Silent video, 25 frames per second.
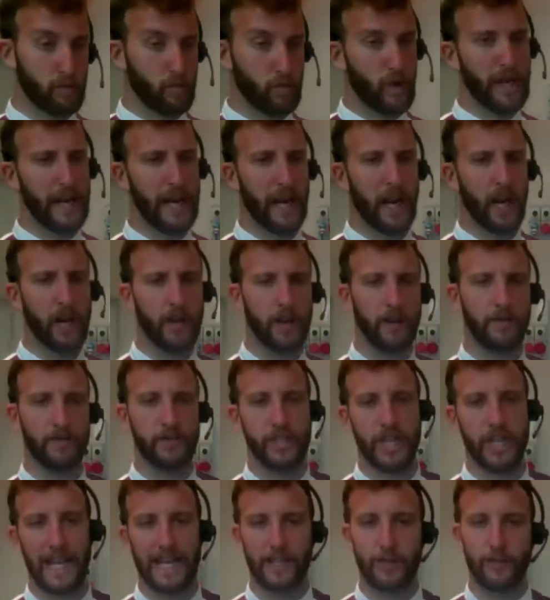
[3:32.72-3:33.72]
quite a lot of
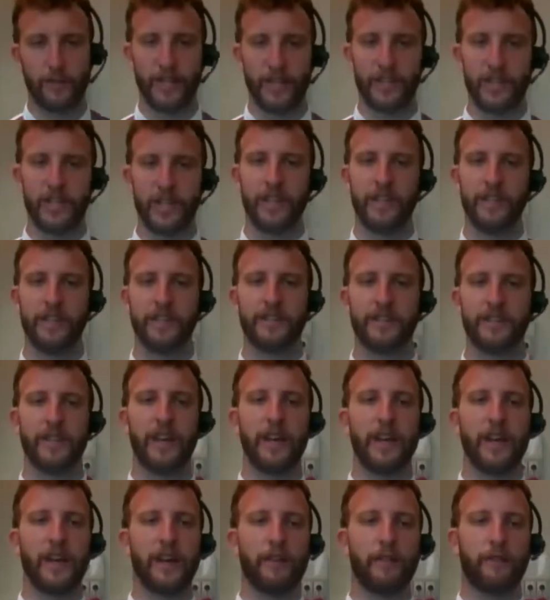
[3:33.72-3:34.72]
gelato machines
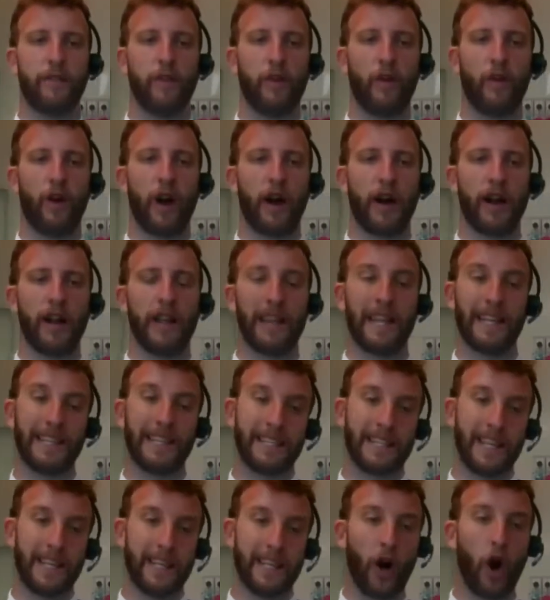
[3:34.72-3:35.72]
for,
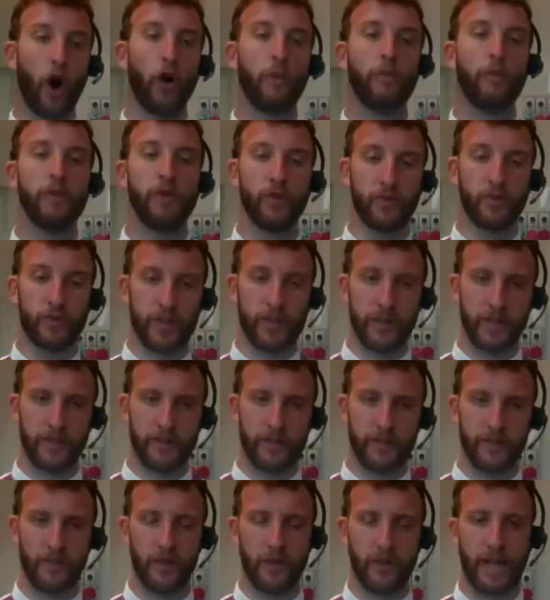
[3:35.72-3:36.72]
let's say, home
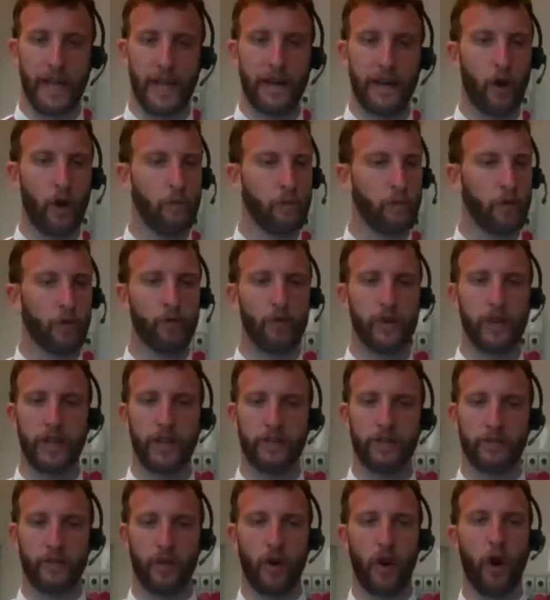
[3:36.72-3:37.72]
using, okay, home
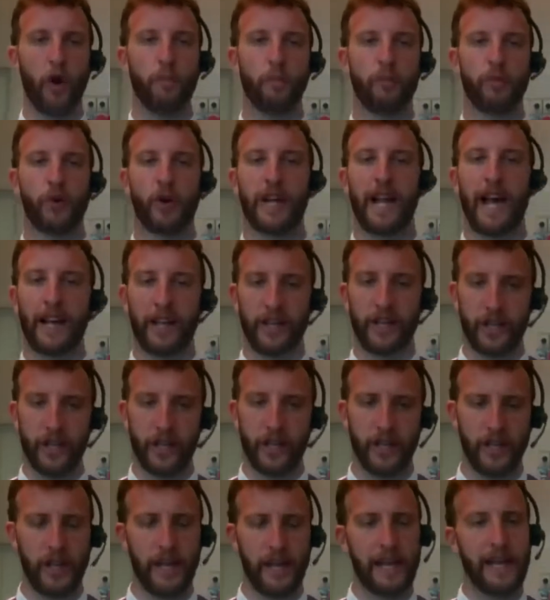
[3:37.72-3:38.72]
cooking, so home
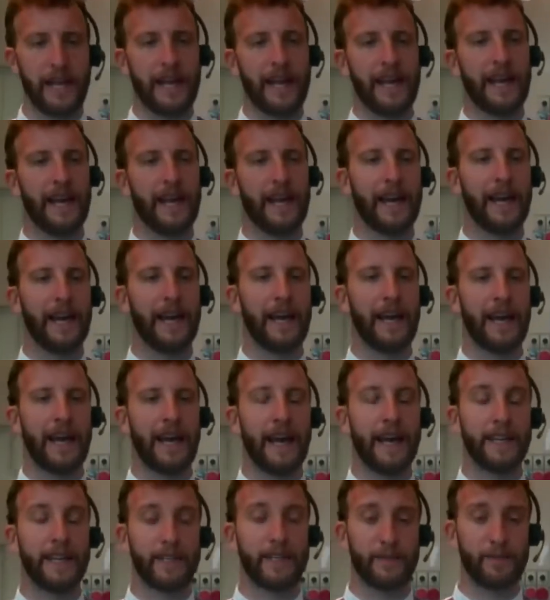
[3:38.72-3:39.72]
production,
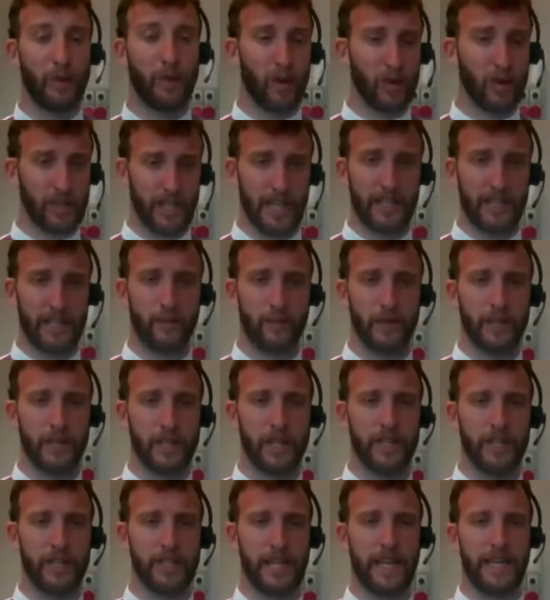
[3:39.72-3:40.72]
small gelato
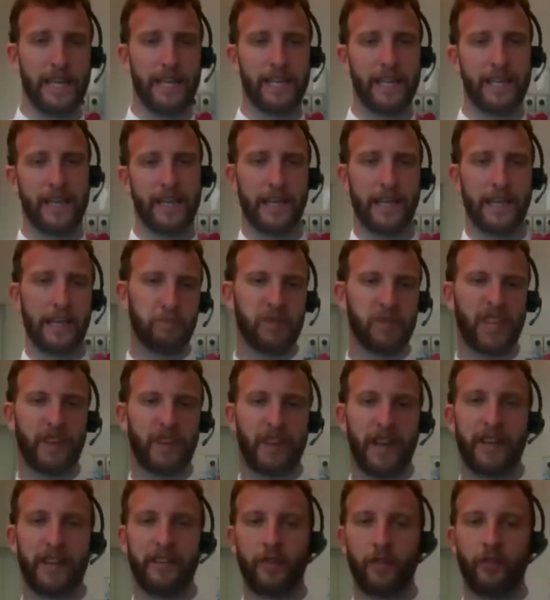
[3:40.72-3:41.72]
machines like
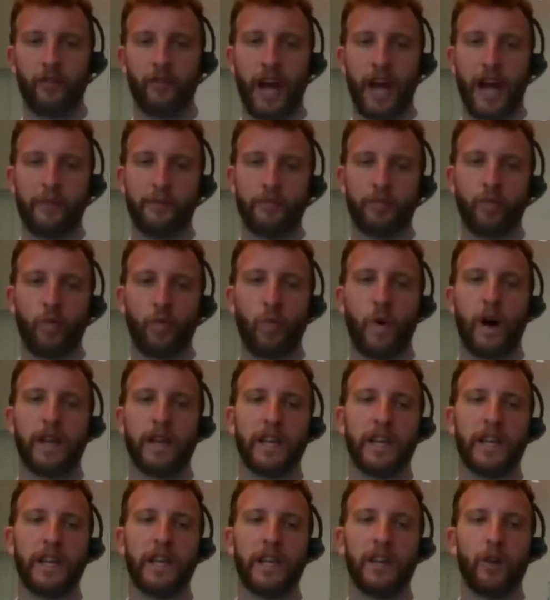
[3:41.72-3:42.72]
700 grams,
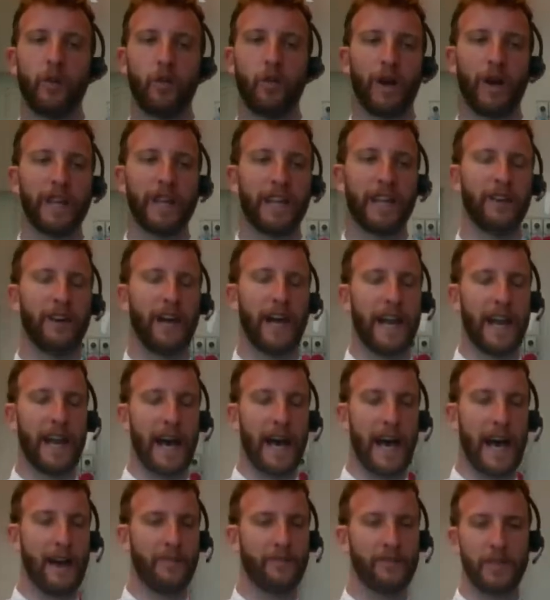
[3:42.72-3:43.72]
1 kilo, 1.5
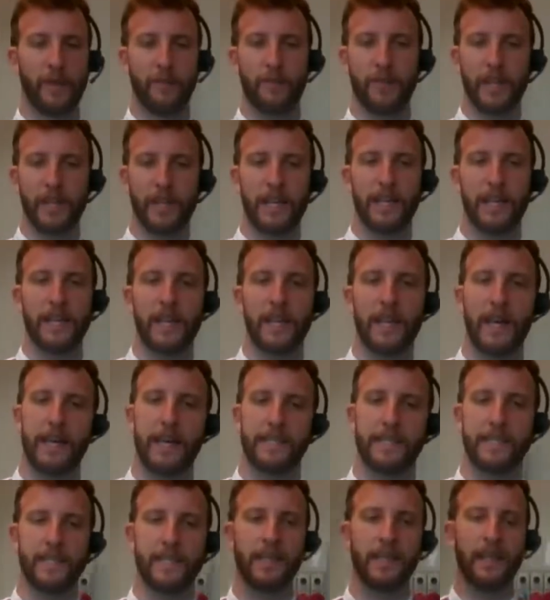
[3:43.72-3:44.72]
kilos, something like
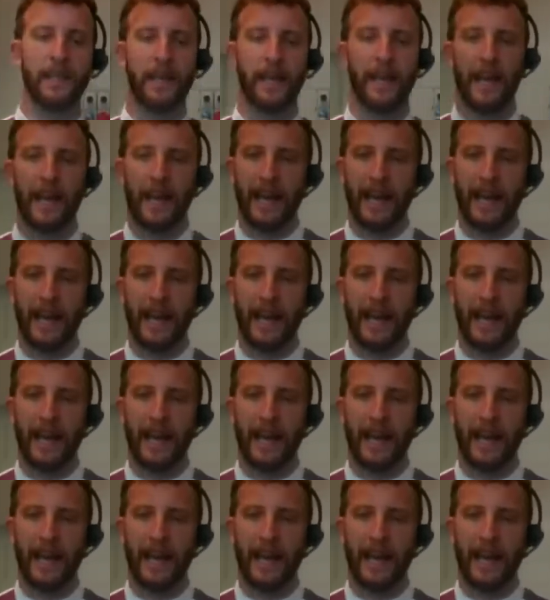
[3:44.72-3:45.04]
that.